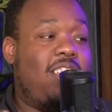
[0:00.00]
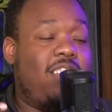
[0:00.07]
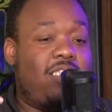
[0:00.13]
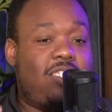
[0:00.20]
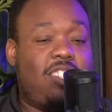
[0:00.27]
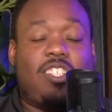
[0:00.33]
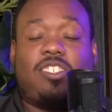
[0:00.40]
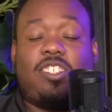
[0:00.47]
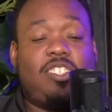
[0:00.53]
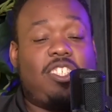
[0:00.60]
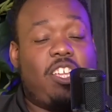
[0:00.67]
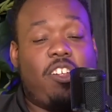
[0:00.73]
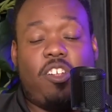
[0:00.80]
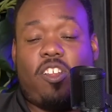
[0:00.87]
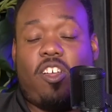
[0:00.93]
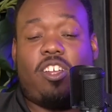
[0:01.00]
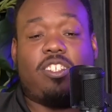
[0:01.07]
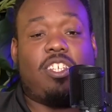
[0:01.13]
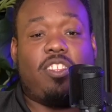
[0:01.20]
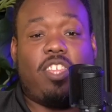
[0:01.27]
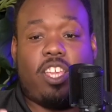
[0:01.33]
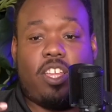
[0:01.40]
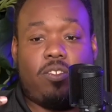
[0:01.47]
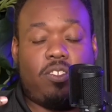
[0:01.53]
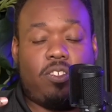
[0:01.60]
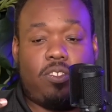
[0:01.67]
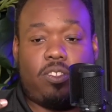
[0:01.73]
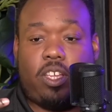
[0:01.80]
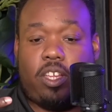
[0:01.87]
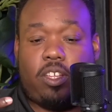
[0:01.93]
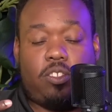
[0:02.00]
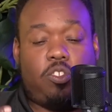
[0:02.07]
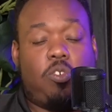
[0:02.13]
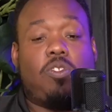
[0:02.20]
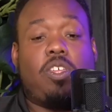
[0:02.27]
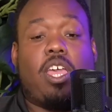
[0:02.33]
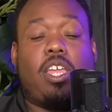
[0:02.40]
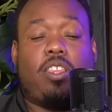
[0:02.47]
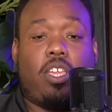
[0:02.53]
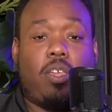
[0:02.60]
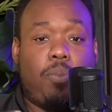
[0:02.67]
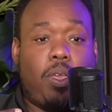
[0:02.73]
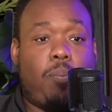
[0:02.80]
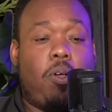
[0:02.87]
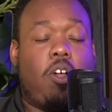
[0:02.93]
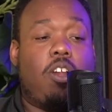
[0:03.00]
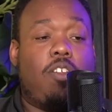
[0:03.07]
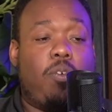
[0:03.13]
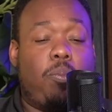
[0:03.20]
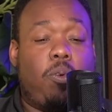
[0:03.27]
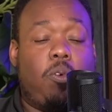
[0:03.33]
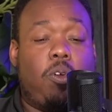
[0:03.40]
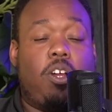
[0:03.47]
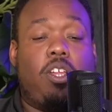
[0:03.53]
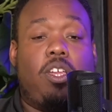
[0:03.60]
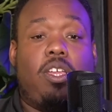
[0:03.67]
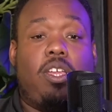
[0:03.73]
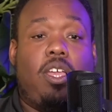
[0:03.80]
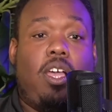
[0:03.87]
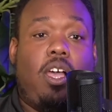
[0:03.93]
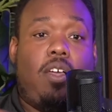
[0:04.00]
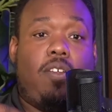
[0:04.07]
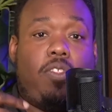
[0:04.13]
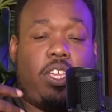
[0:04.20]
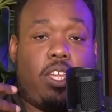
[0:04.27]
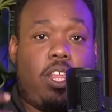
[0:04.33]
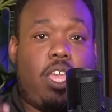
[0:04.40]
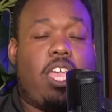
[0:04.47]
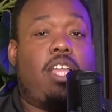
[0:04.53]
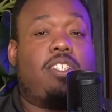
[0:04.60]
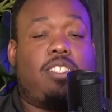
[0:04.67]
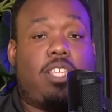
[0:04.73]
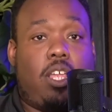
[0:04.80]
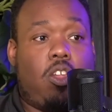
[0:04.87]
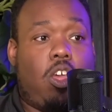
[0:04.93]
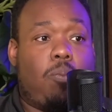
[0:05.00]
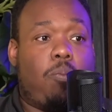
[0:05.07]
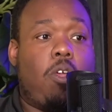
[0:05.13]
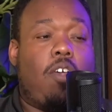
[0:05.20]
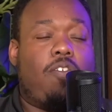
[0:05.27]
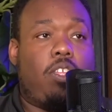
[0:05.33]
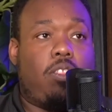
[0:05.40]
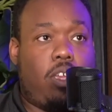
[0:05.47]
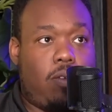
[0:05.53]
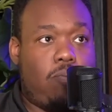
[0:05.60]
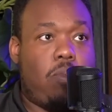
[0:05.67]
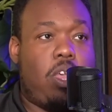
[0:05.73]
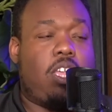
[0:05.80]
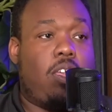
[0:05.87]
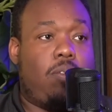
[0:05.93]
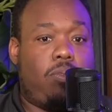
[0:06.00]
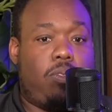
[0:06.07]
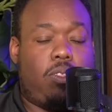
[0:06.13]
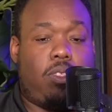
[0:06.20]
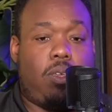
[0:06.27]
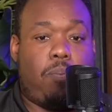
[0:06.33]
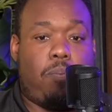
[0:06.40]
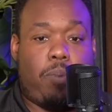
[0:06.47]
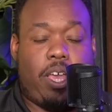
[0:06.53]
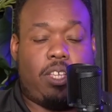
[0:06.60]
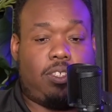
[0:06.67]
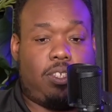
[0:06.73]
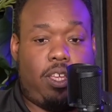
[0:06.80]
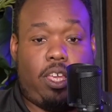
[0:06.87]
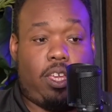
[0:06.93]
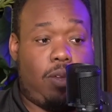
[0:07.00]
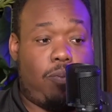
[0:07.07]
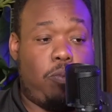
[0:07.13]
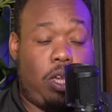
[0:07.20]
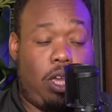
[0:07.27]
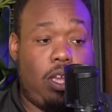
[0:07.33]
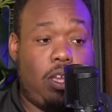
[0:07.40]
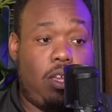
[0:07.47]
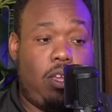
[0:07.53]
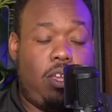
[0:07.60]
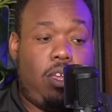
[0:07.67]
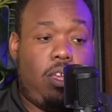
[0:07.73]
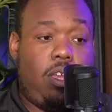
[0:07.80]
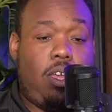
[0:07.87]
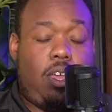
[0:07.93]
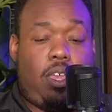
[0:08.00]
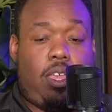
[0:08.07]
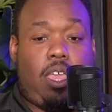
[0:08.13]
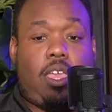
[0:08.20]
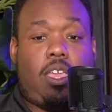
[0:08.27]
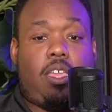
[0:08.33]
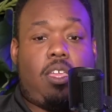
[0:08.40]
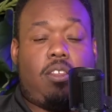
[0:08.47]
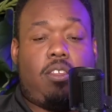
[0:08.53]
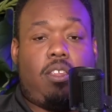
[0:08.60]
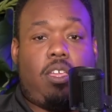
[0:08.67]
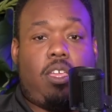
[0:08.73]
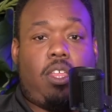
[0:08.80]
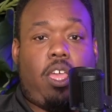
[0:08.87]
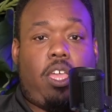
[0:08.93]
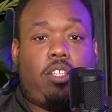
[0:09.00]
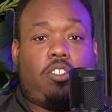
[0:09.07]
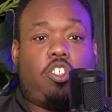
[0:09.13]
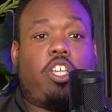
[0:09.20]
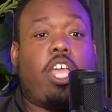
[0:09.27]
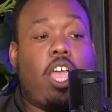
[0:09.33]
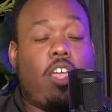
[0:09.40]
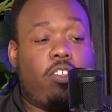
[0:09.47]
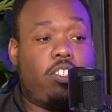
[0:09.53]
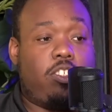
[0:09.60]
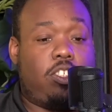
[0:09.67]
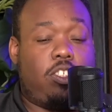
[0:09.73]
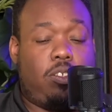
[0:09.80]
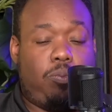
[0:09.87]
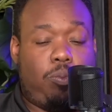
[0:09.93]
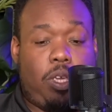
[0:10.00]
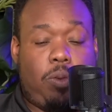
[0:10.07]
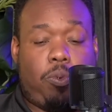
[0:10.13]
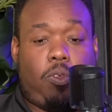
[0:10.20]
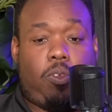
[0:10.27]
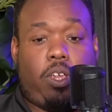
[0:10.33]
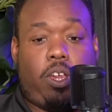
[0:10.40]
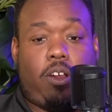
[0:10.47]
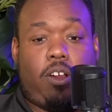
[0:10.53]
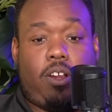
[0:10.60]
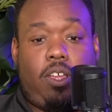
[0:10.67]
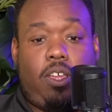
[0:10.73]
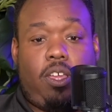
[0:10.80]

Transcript: Citizens here in Ogden, they can do that. They can be a part of a board. They can enhance that nonprofit. They can make it the best it can be. And I challenge people here